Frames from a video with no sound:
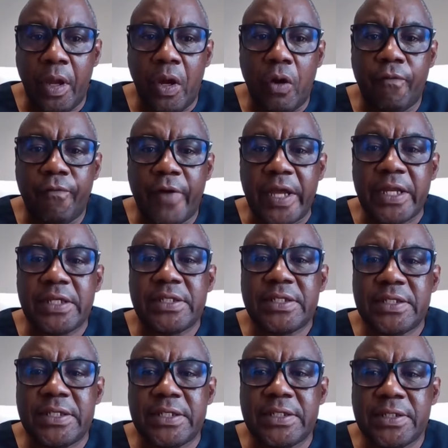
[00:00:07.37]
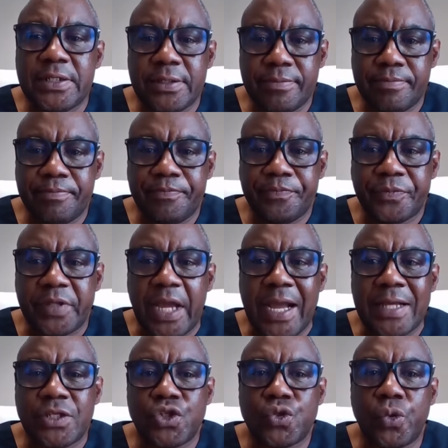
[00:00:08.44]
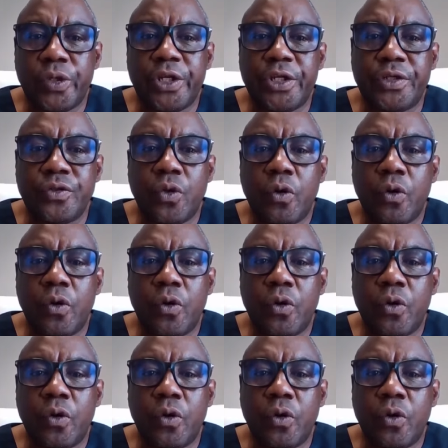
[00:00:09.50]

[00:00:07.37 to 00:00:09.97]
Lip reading: Ovarian cysts are solid